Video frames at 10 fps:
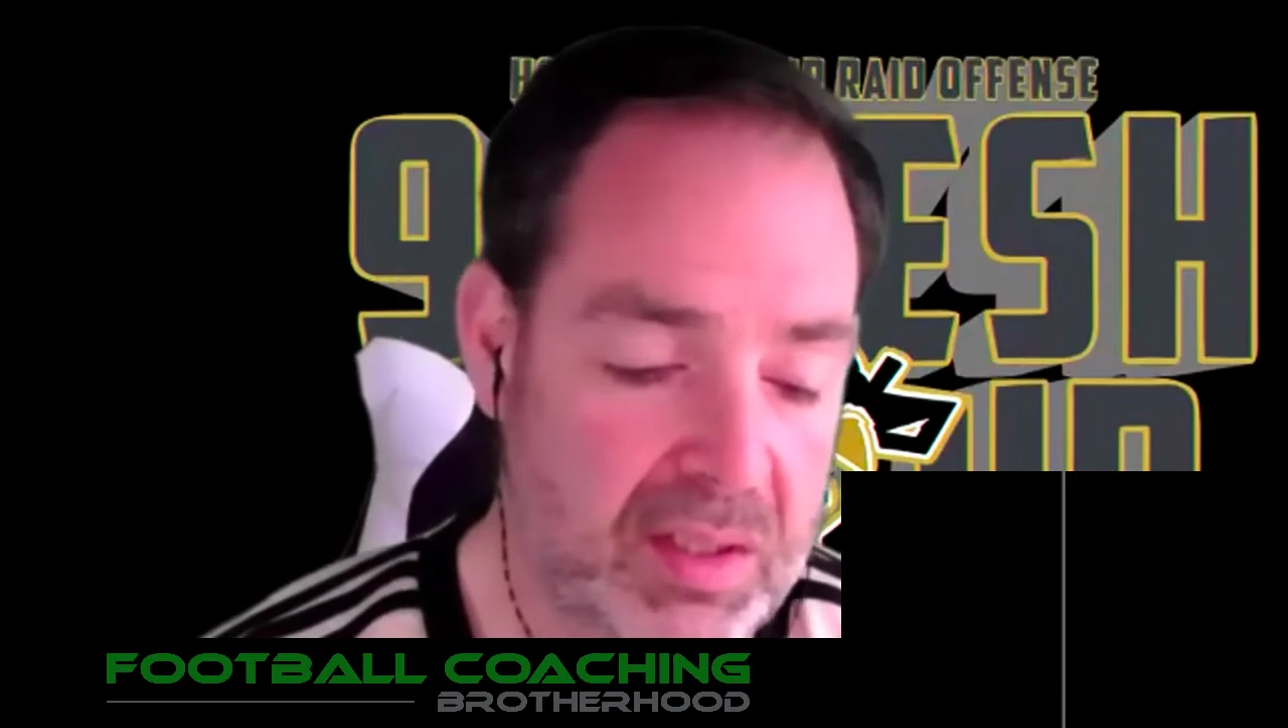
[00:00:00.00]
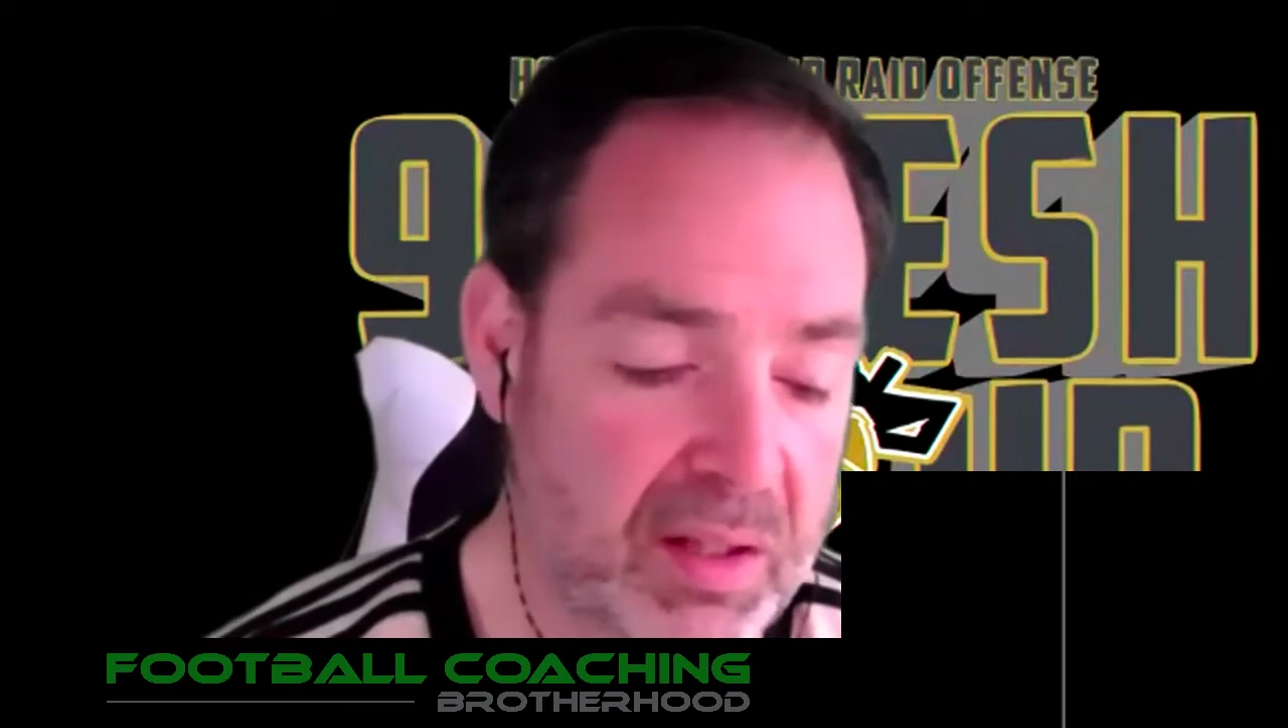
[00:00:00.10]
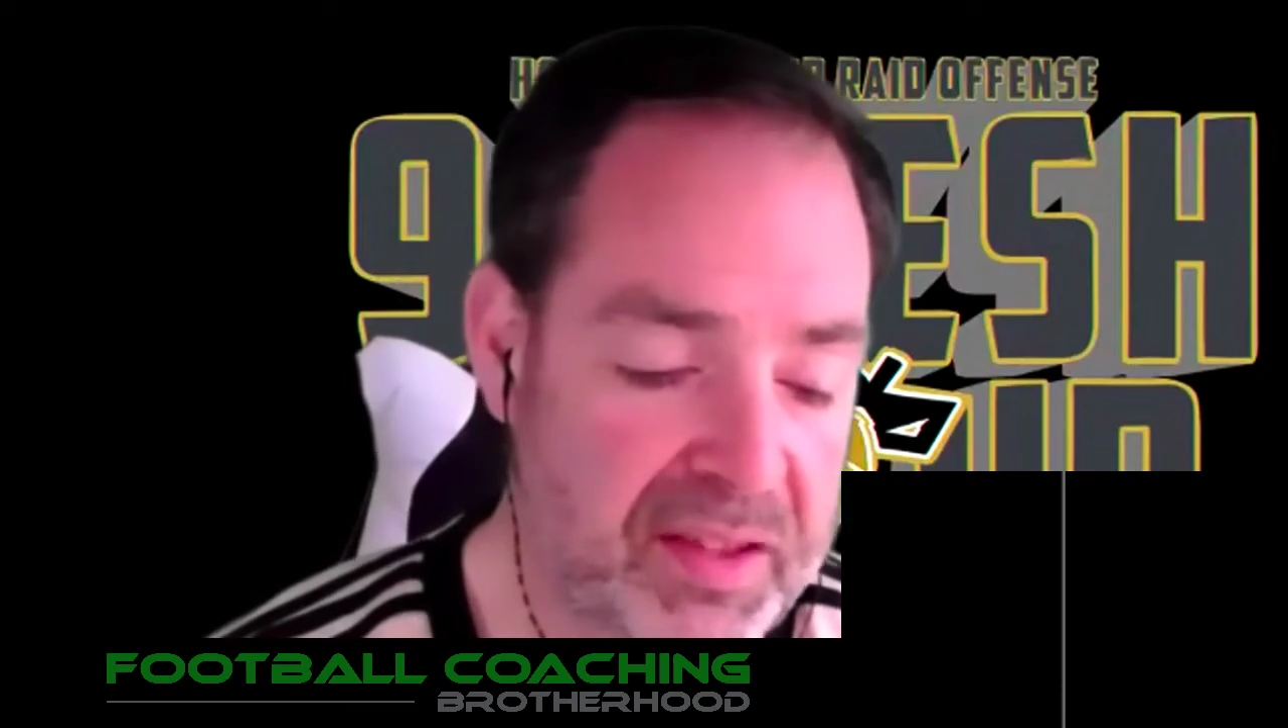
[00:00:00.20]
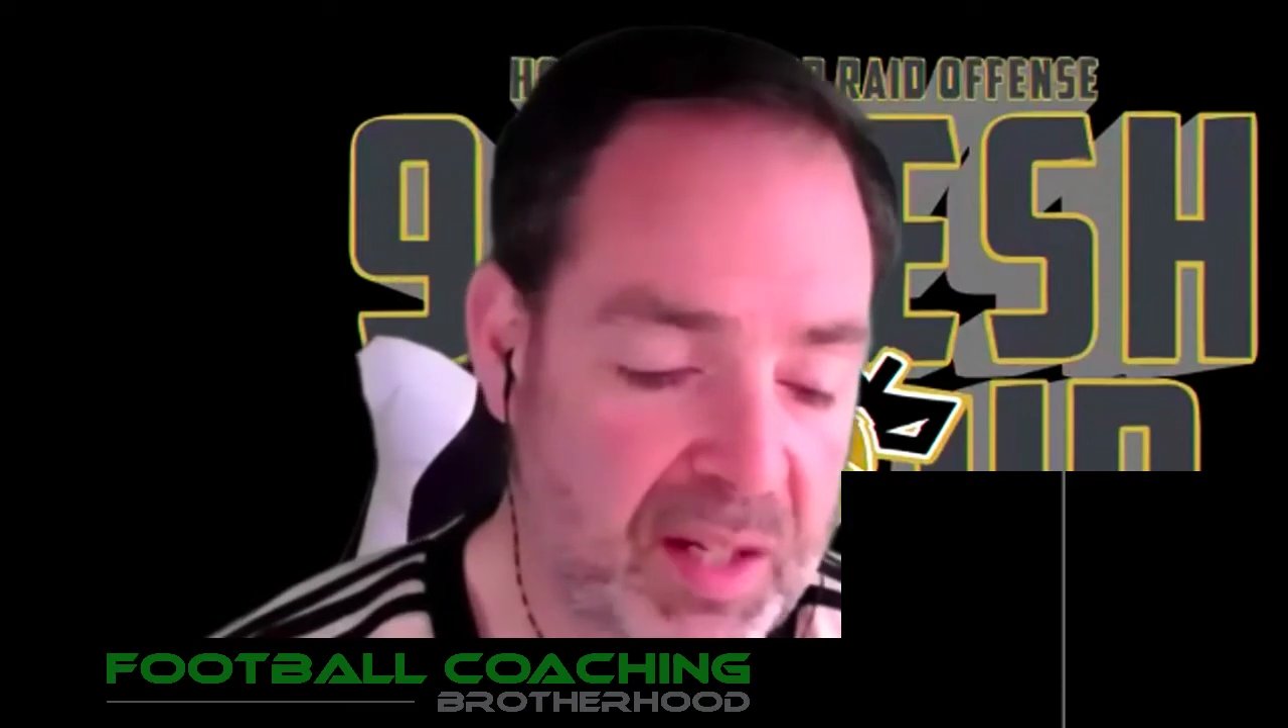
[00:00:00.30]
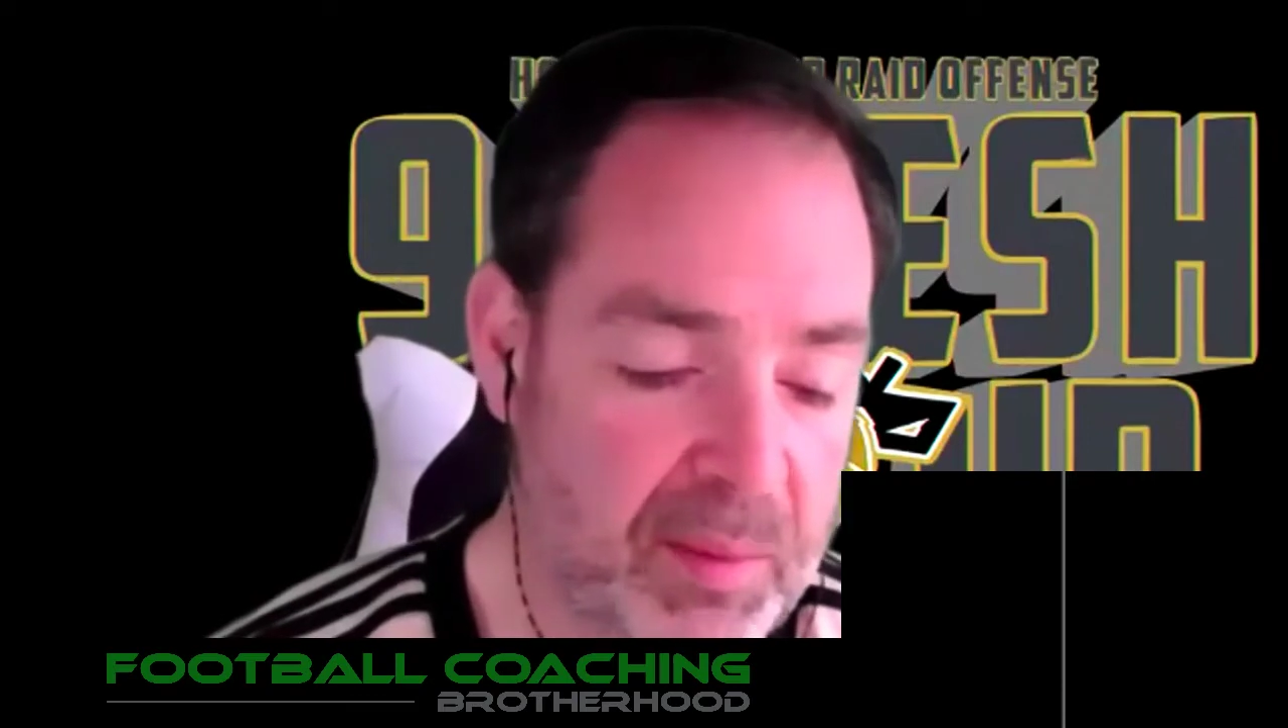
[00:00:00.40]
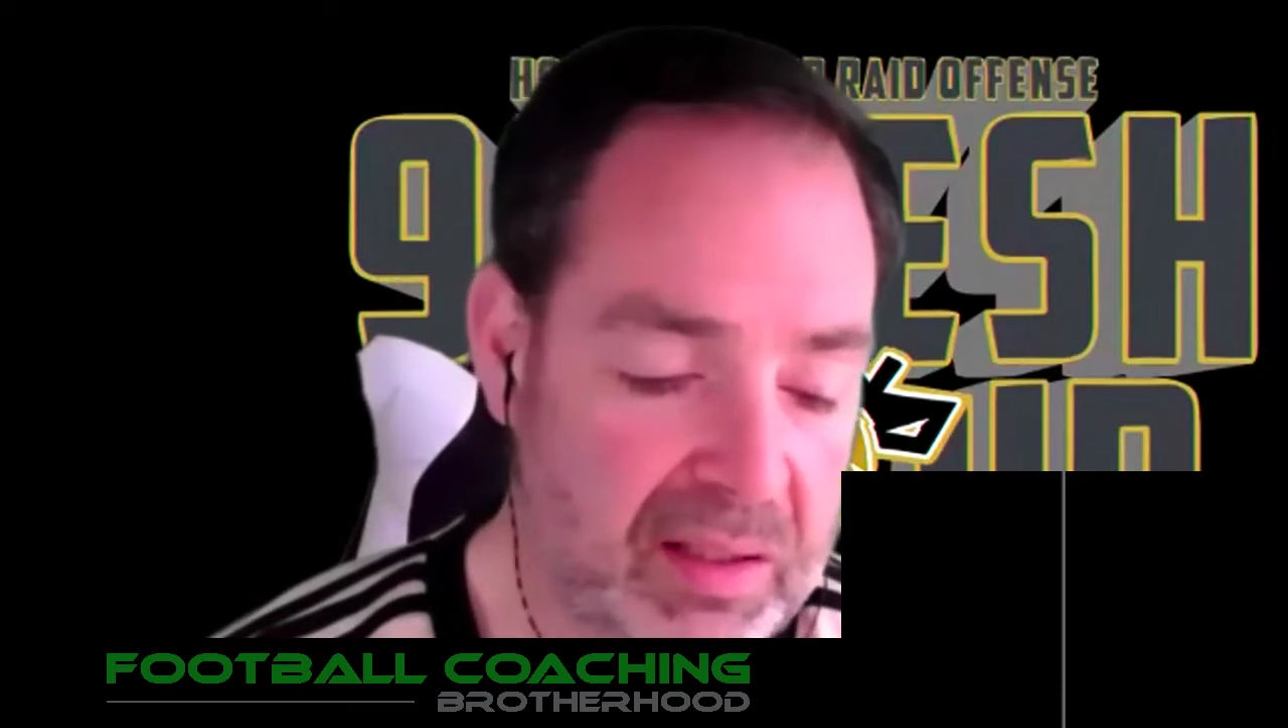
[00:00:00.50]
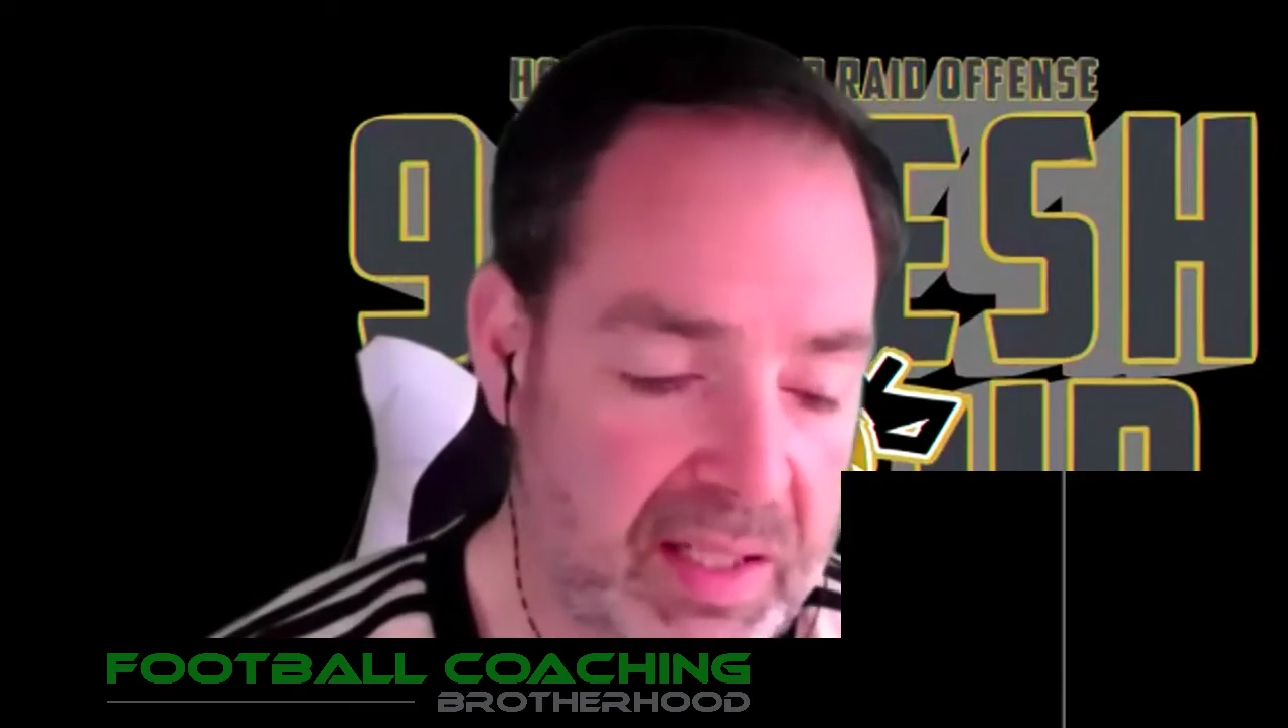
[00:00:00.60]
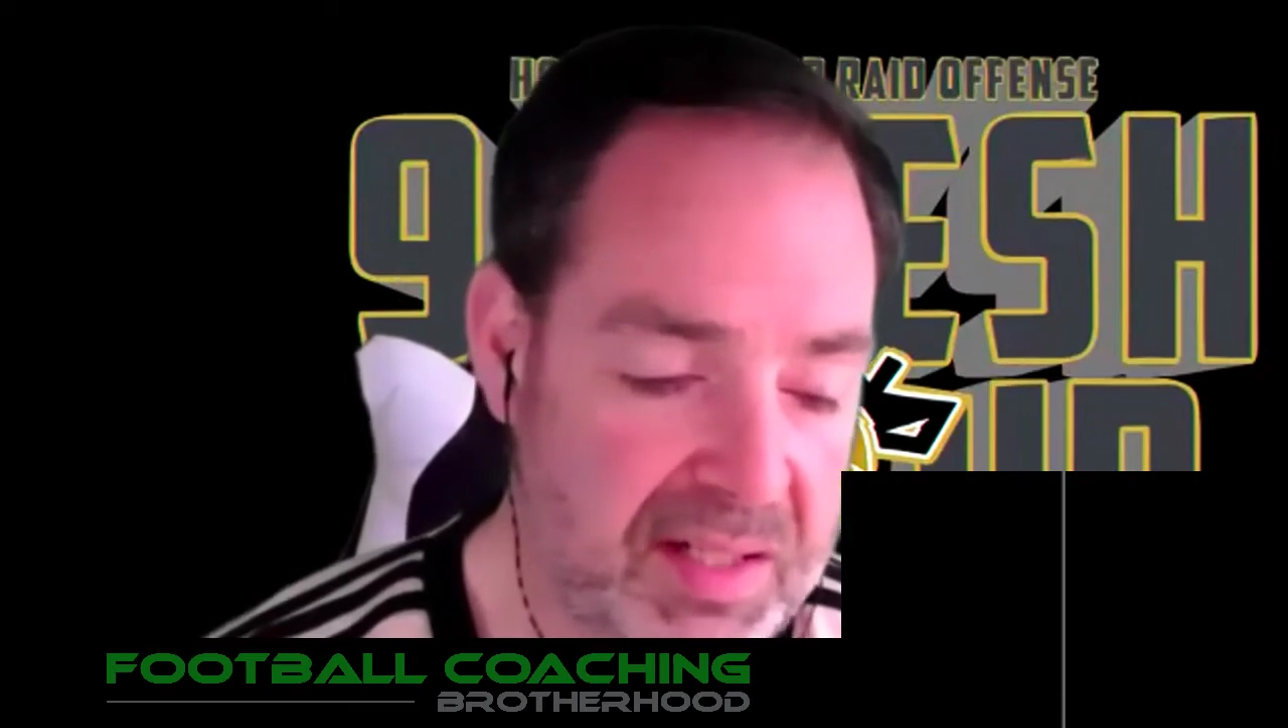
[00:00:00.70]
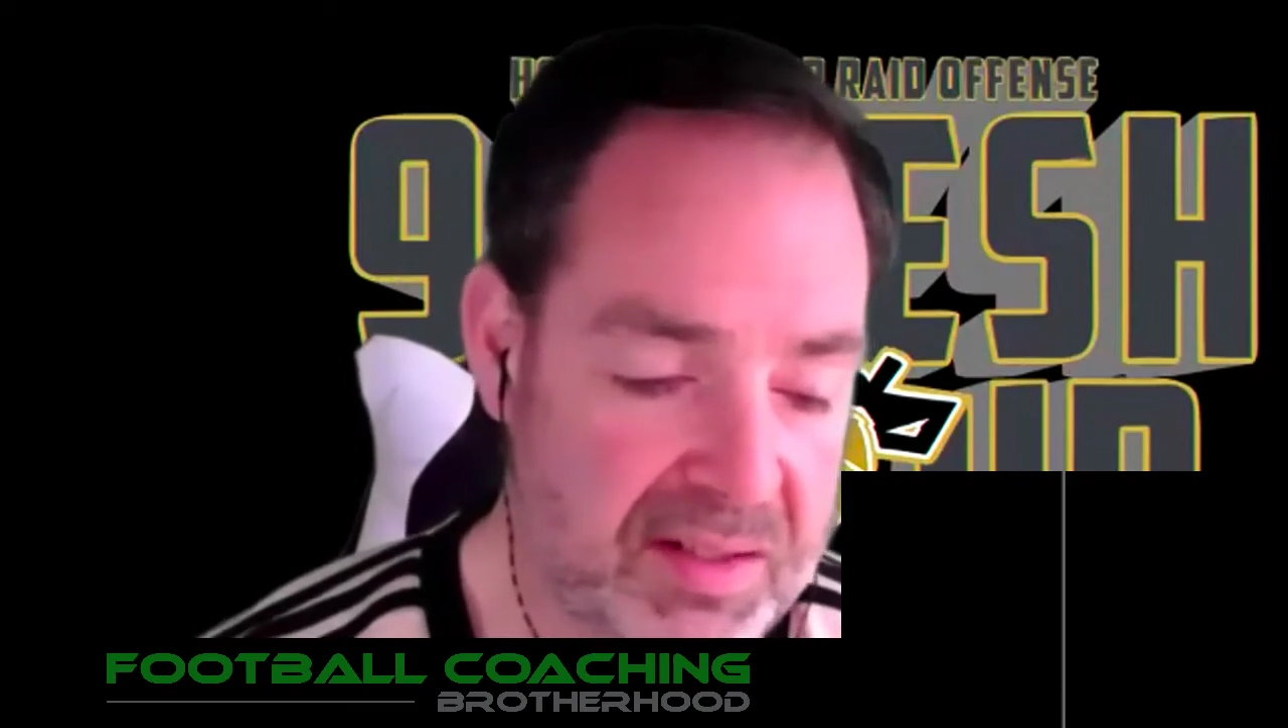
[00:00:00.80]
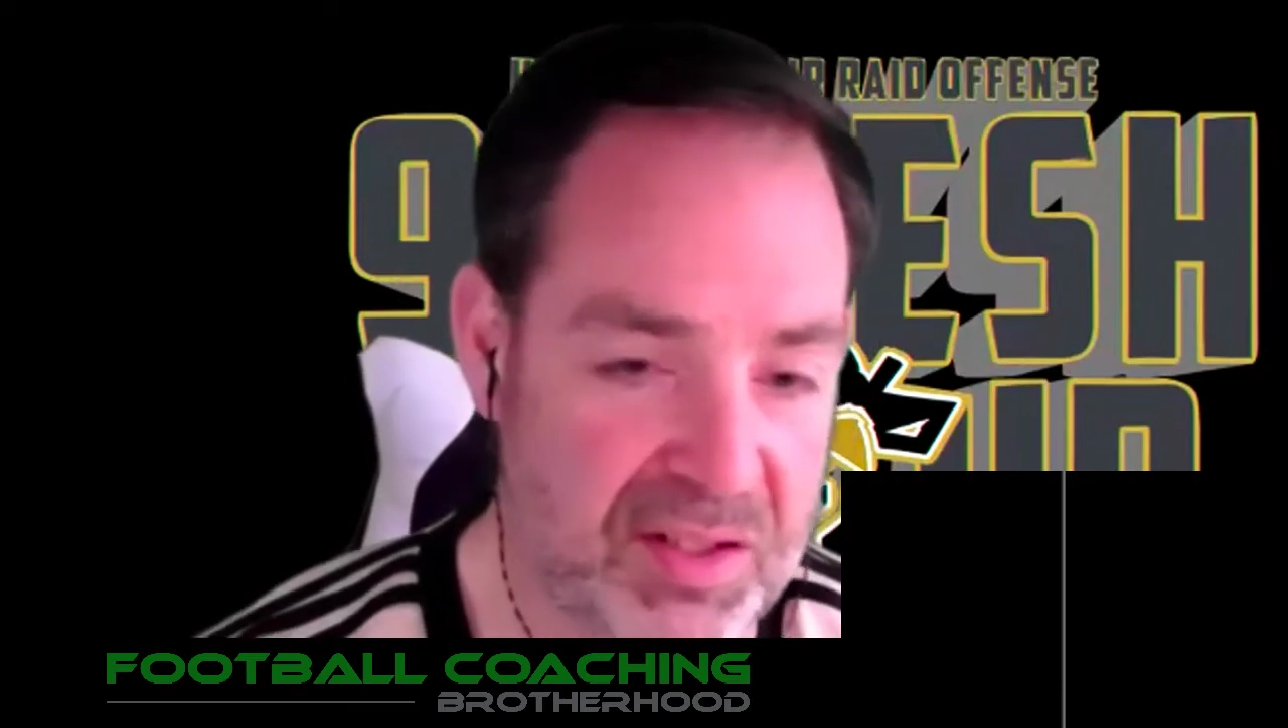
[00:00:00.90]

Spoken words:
the thing about Leach is,